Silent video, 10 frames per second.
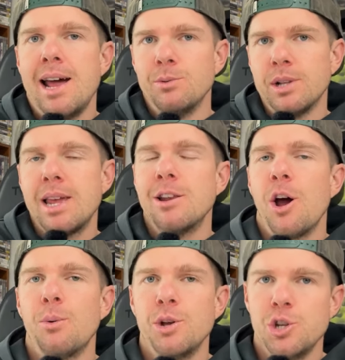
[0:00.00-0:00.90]
and it'll let you
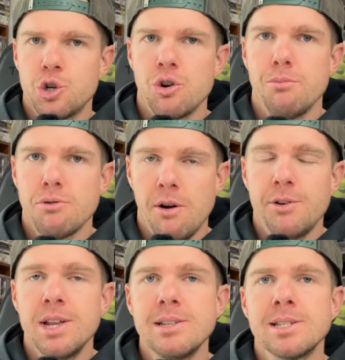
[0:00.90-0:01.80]
know what your true
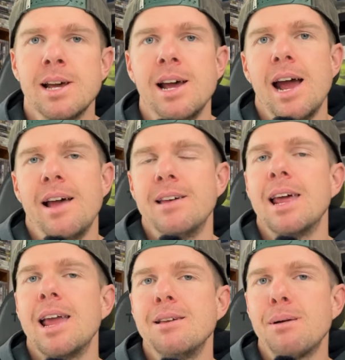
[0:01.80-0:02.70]
profit is. And
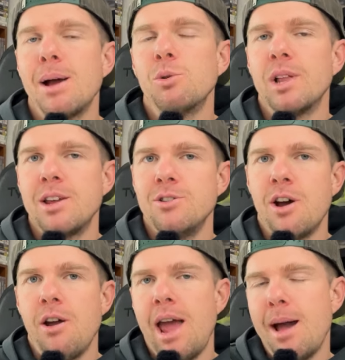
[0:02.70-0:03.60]
then eBay will let you
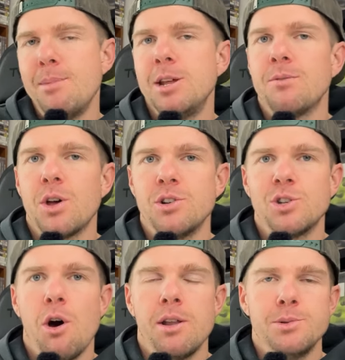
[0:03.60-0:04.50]
know how many of
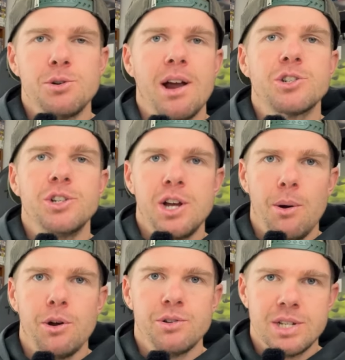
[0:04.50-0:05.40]
those items are actually
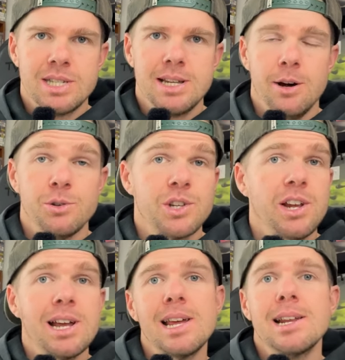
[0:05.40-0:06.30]
going on to sell.
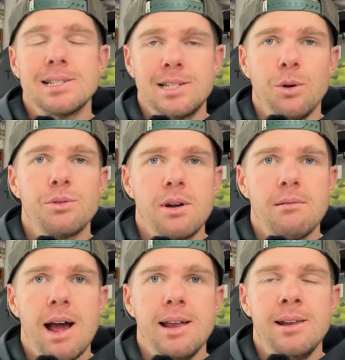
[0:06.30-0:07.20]
So you're going to get a sell
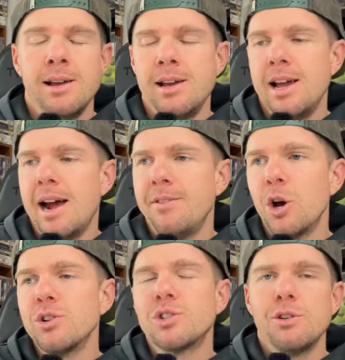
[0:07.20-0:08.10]
through rate.
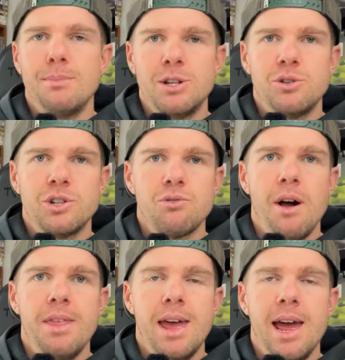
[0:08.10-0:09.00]
And those two metrics
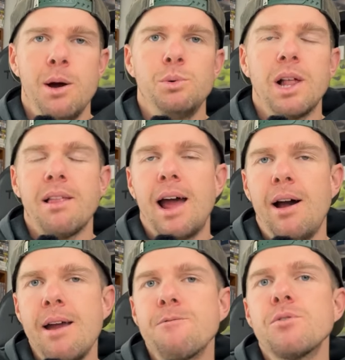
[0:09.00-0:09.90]
right there will
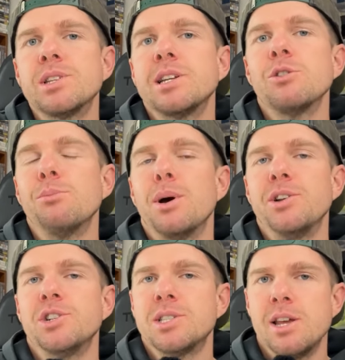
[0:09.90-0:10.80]
allow every single
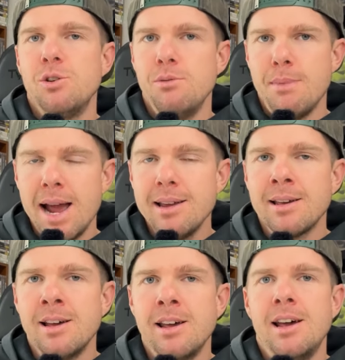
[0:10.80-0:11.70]
purchase that you make